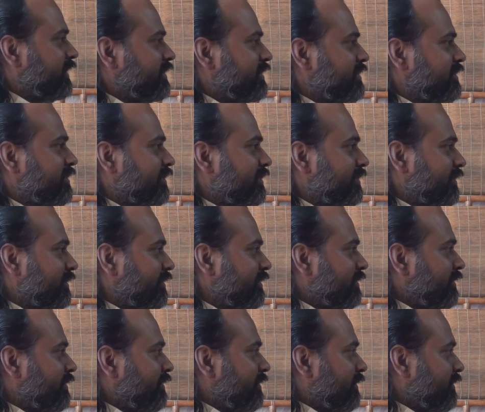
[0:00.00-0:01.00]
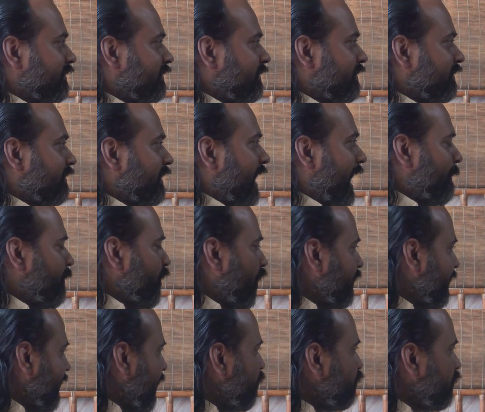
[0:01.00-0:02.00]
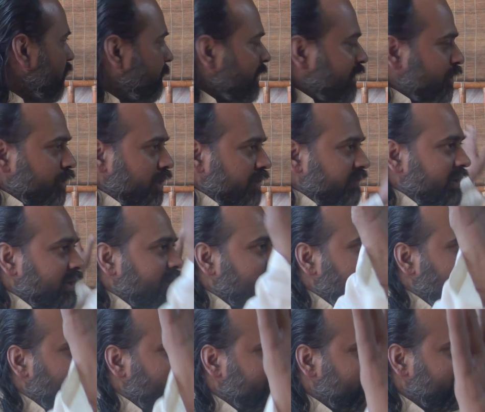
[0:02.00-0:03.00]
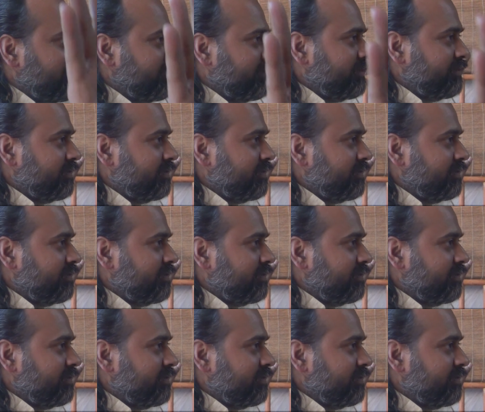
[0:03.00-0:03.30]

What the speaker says: questions? I am not accountable to divinity.